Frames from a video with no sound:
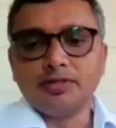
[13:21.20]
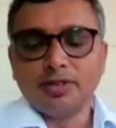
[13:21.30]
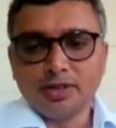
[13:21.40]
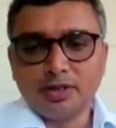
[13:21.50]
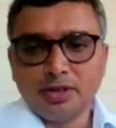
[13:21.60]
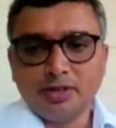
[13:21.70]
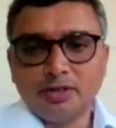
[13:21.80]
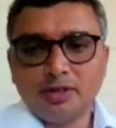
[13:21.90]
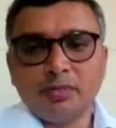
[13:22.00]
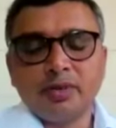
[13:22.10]
wonderful to
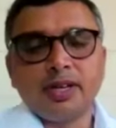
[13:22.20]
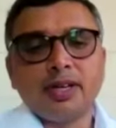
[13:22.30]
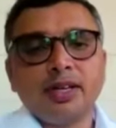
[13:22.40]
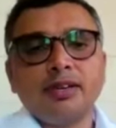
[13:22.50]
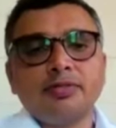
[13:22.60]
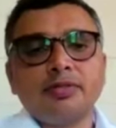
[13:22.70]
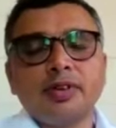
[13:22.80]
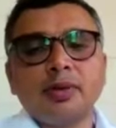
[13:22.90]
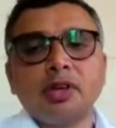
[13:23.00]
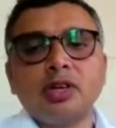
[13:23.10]
know. I mean,
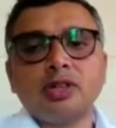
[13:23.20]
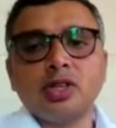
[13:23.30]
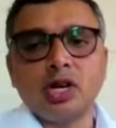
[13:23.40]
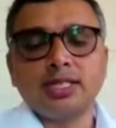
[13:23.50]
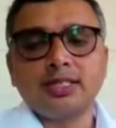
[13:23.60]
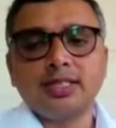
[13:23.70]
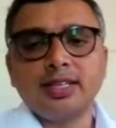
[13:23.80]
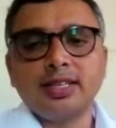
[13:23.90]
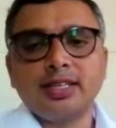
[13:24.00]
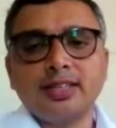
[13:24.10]
from your thoughts
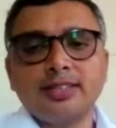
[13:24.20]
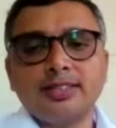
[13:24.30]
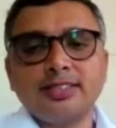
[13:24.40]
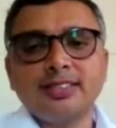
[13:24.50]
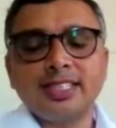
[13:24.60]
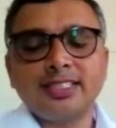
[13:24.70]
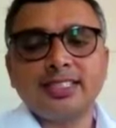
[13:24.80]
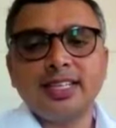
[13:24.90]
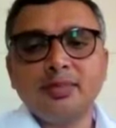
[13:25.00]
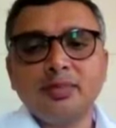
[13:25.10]
that the
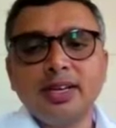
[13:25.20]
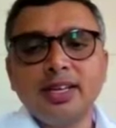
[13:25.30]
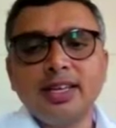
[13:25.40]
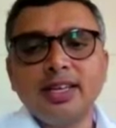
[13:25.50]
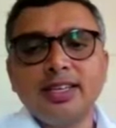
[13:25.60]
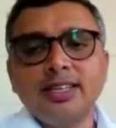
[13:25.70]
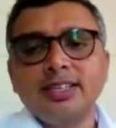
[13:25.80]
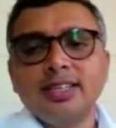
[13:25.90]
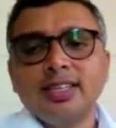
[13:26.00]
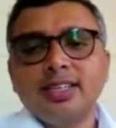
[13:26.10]
sustainability
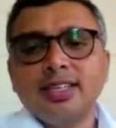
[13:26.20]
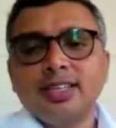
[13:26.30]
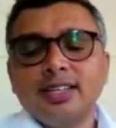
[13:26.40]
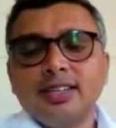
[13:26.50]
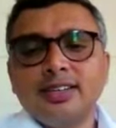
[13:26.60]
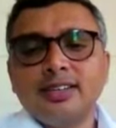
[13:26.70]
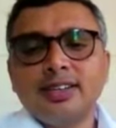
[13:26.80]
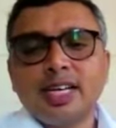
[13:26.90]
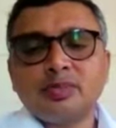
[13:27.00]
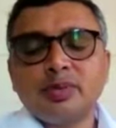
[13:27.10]

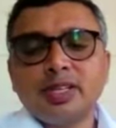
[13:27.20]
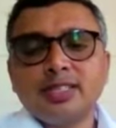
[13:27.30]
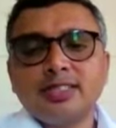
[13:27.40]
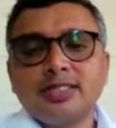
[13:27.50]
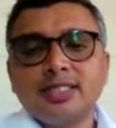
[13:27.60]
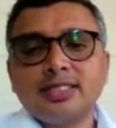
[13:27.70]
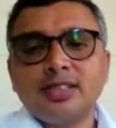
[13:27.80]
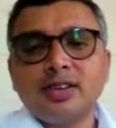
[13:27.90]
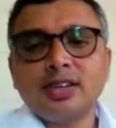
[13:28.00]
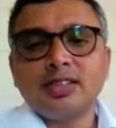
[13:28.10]
aspect is just
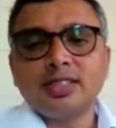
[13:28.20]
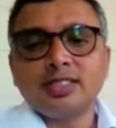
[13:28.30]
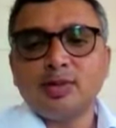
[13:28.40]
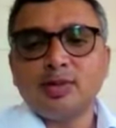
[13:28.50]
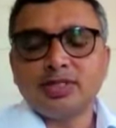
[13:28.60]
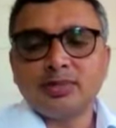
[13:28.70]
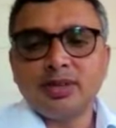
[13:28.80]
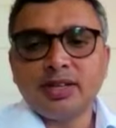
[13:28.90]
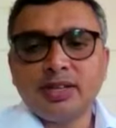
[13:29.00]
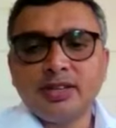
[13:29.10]
not the
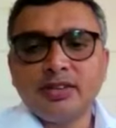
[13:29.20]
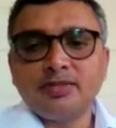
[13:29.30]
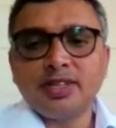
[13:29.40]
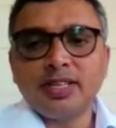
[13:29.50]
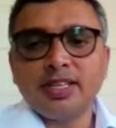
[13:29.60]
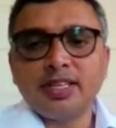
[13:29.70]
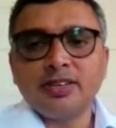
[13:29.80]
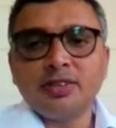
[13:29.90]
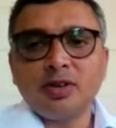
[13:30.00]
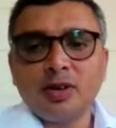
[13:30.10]
responsibility of the
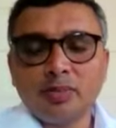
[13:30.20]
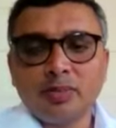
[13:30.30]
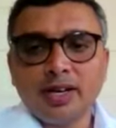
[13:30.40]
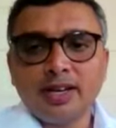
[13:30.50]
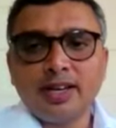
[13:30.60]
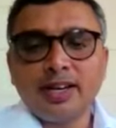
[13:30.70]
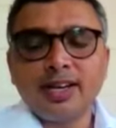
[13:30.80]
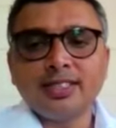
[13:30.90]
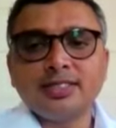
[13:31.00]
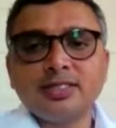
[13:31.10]
corporate.
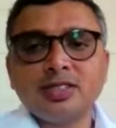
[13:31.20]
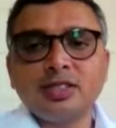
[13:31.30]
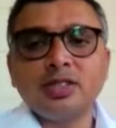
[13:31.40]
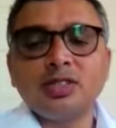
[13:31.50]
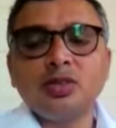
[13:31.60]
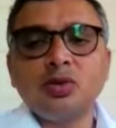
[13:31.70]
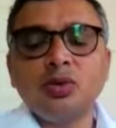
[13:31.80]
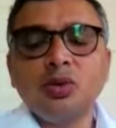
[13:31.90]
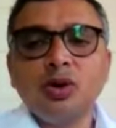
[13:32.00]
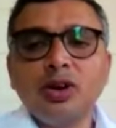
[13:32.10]
It is the
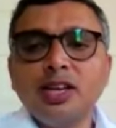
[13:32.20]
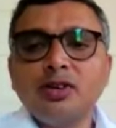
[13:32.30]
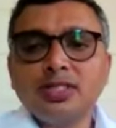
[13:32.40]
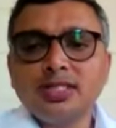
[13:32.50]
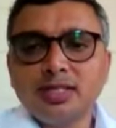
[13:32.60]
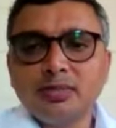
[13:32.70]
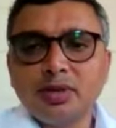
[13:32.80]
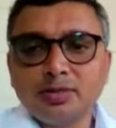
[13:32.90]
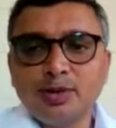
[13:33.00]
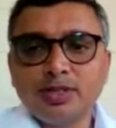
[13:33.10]
whole ecosystem
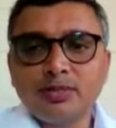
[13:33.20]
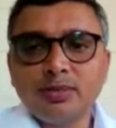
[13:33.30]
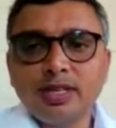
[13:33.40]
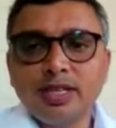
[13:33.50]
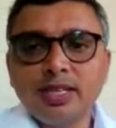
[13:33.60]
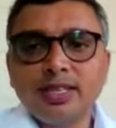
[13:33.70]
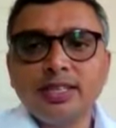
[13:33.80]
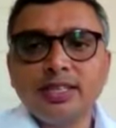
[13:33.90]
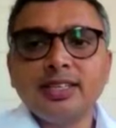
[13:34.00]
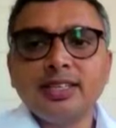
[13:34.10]
responsibility